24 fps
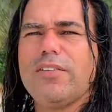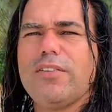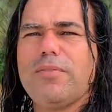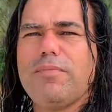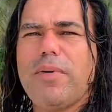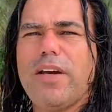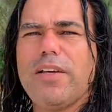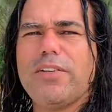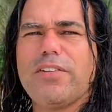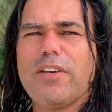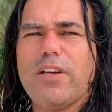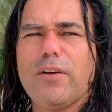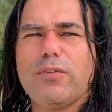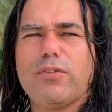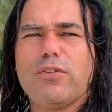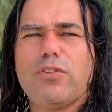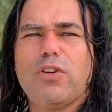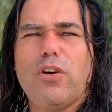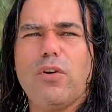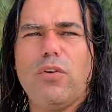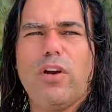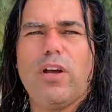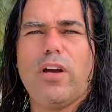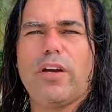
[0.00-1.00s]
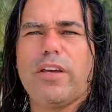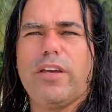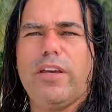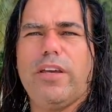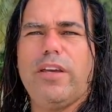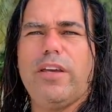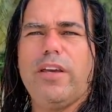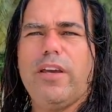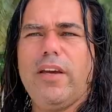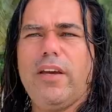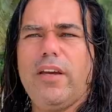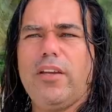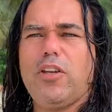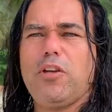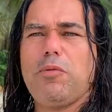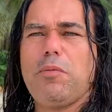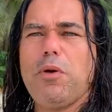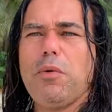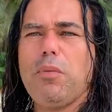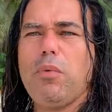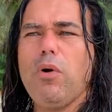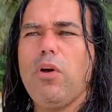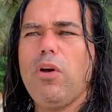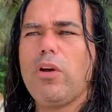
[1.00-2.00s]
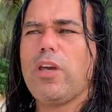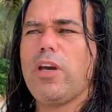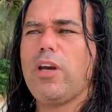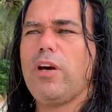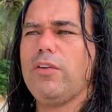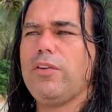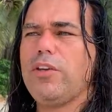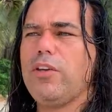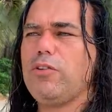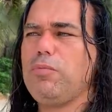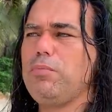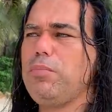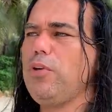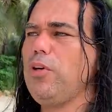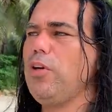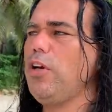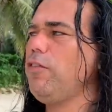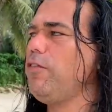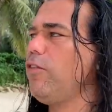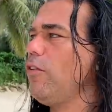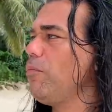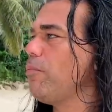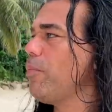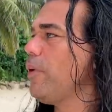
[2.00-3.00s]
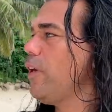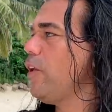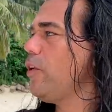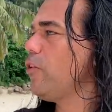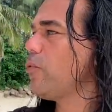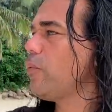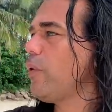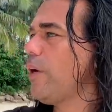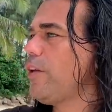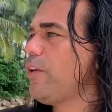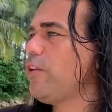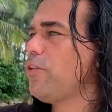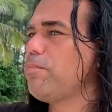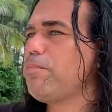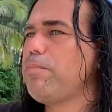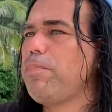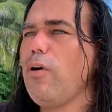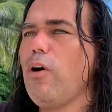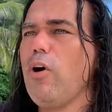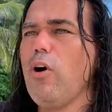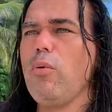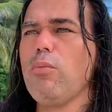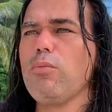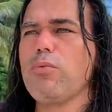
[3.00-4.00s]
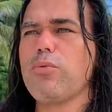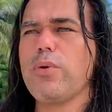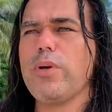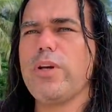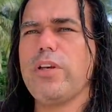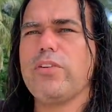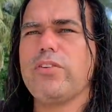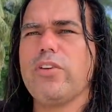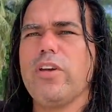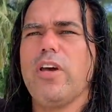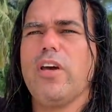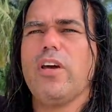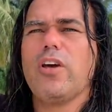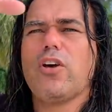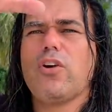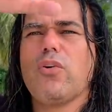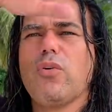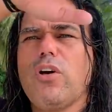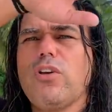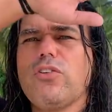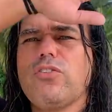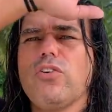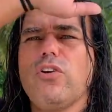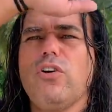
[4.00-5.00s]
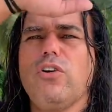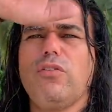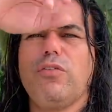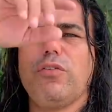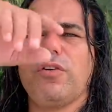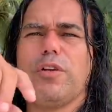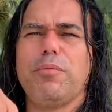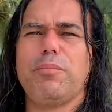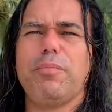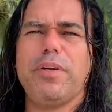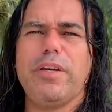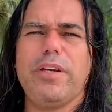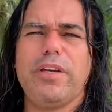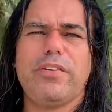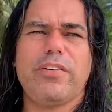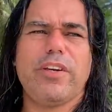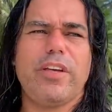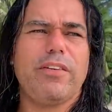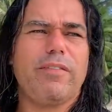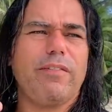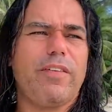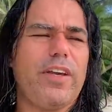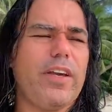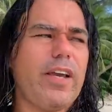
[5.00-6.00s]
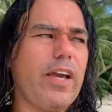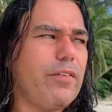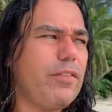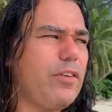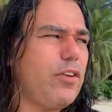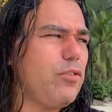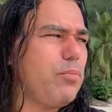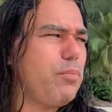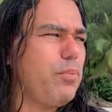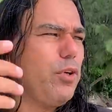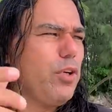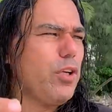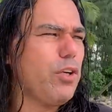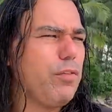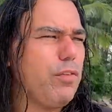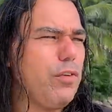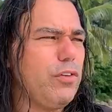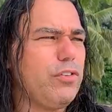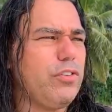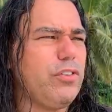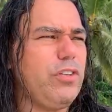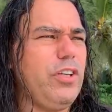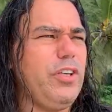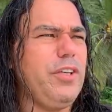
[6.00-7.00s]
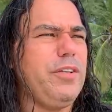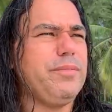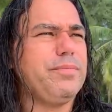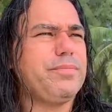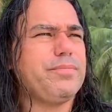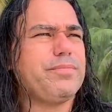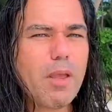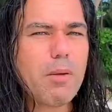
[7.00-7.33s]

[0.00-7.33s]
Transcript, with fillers: myself so lucky to be walking on this beautiful beach where these palm trees cross over the beach and we have this beautiful sea.